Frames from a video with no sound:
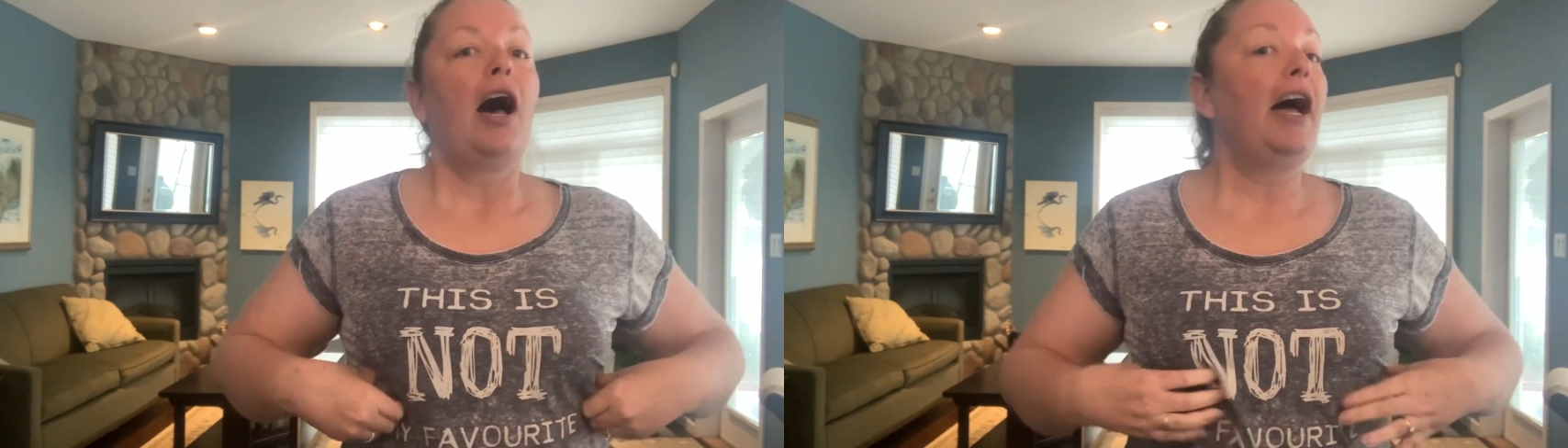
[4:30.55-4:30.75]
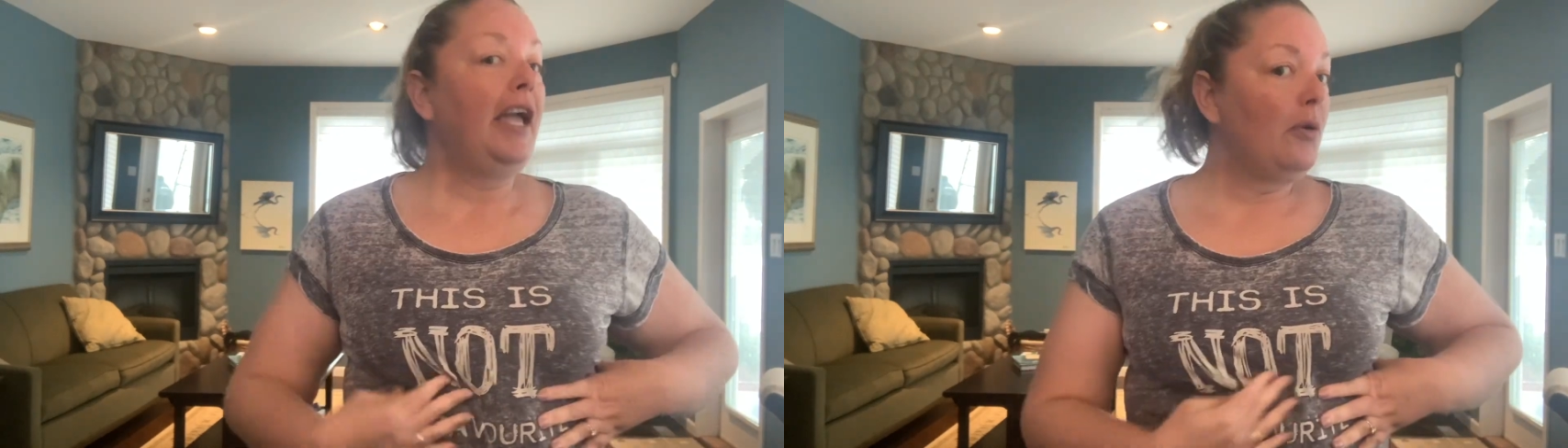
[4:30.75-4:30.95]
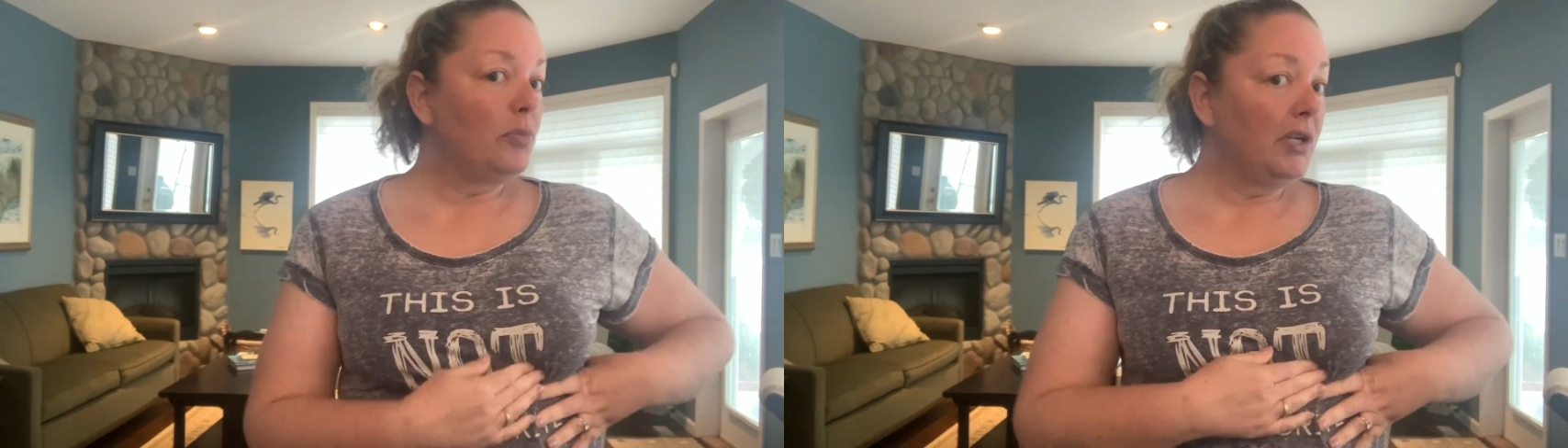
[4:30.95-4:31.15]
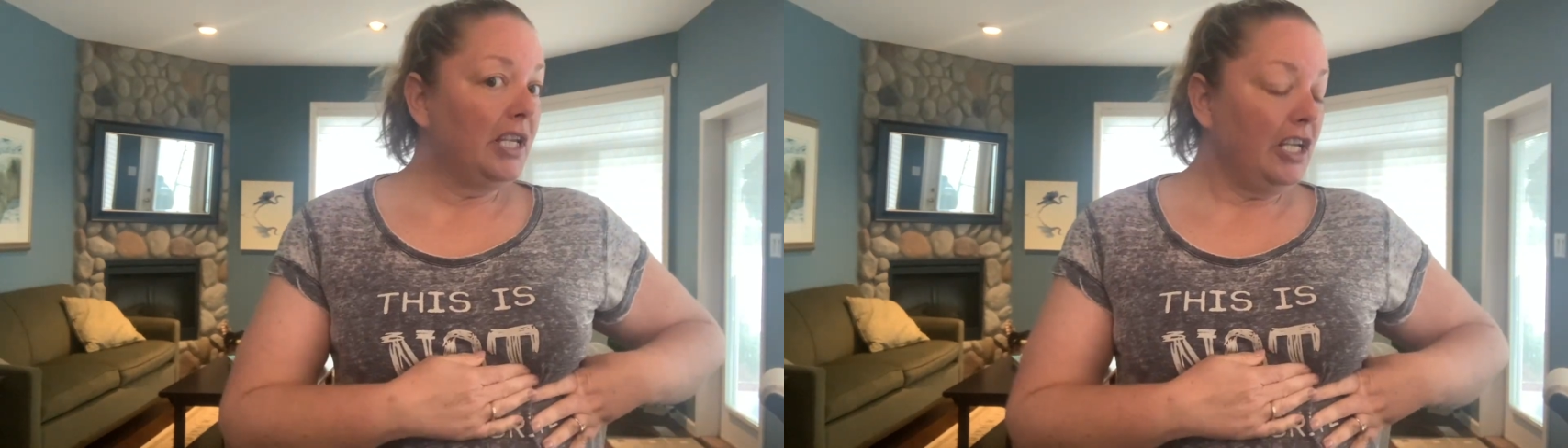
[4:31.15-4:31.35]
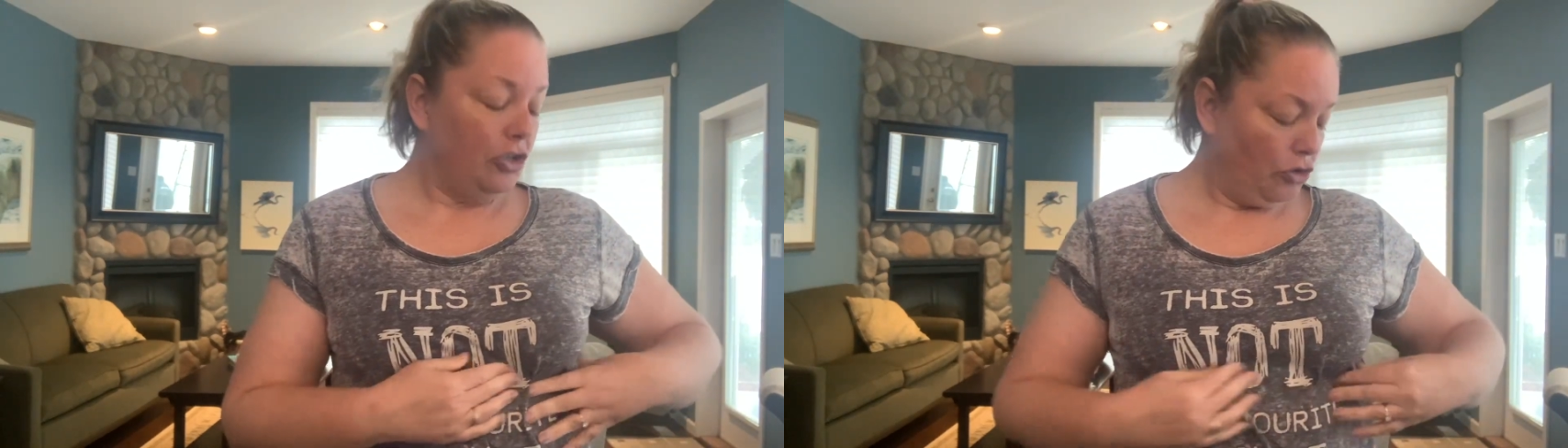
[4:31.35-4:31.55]
I am
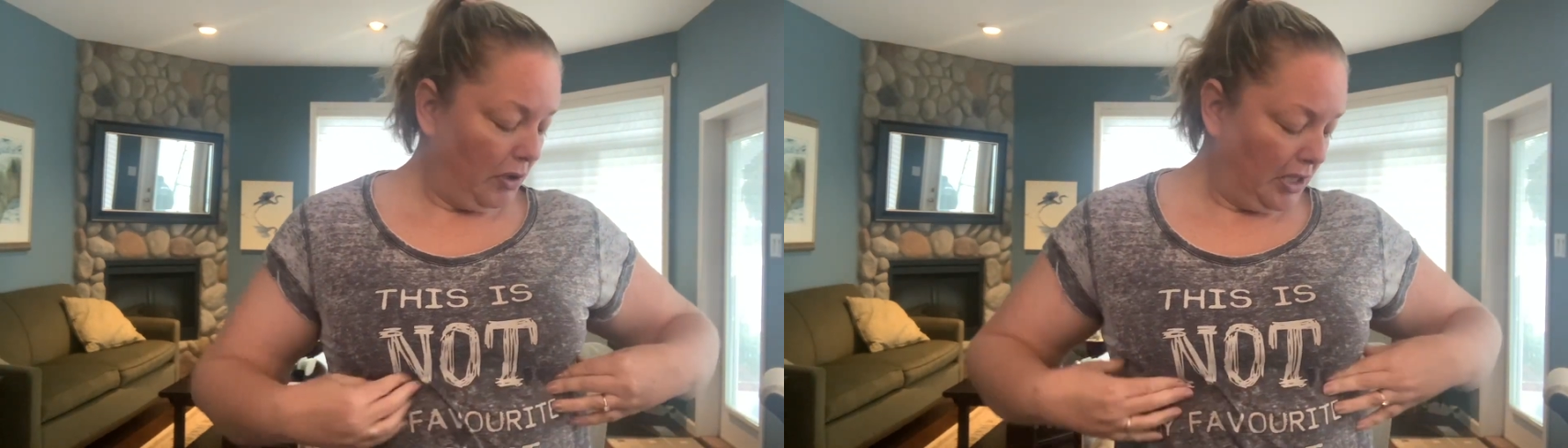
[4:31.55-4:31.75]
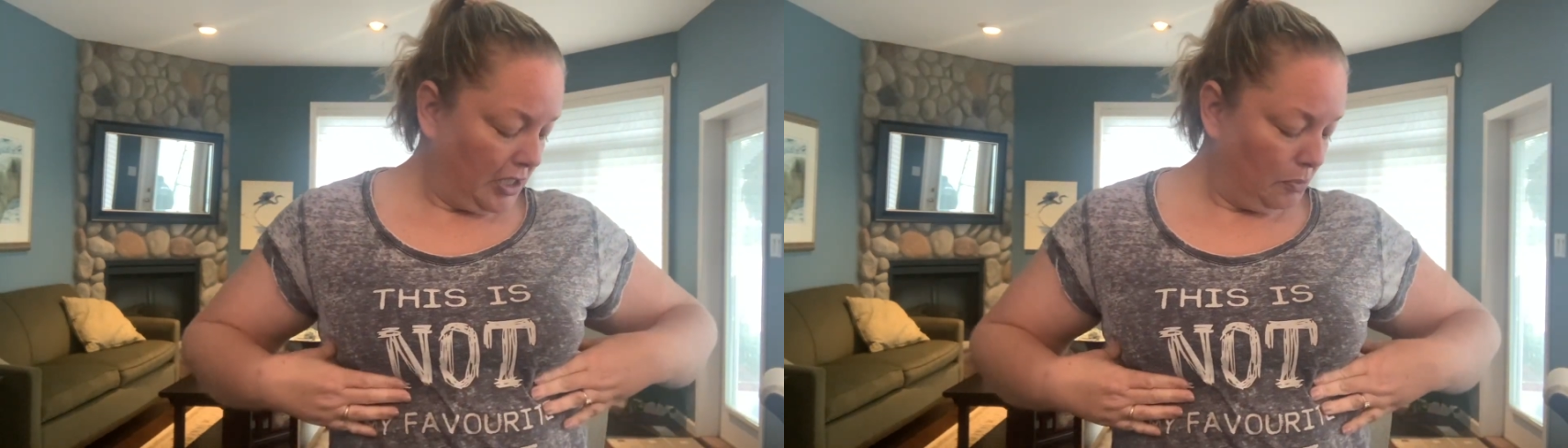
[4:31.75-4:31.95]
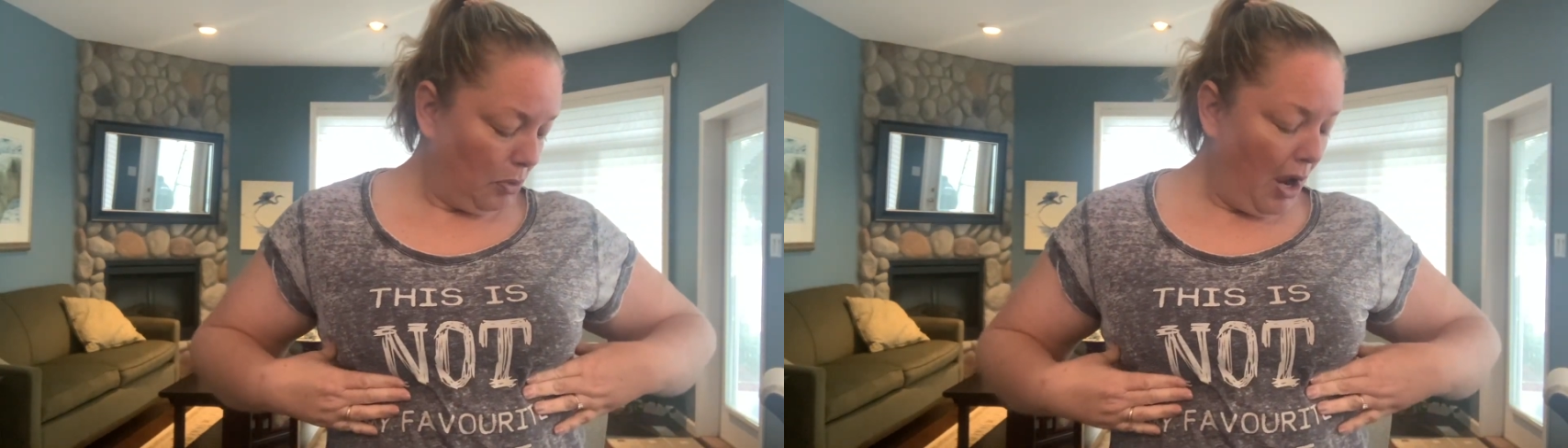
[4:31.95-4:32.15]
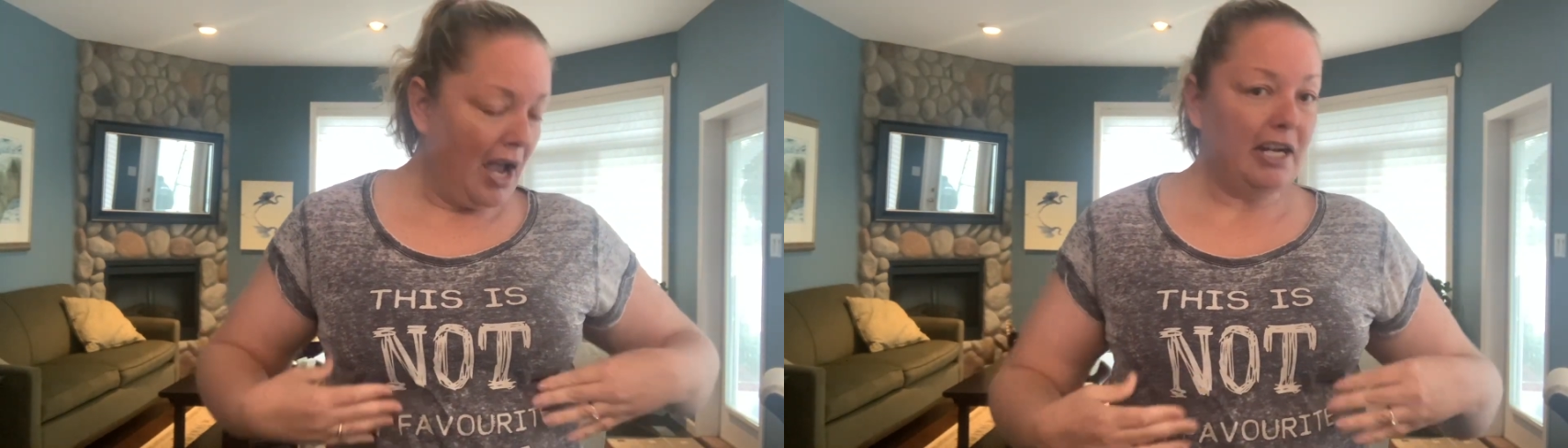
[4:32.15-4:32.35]
really enjoying this bra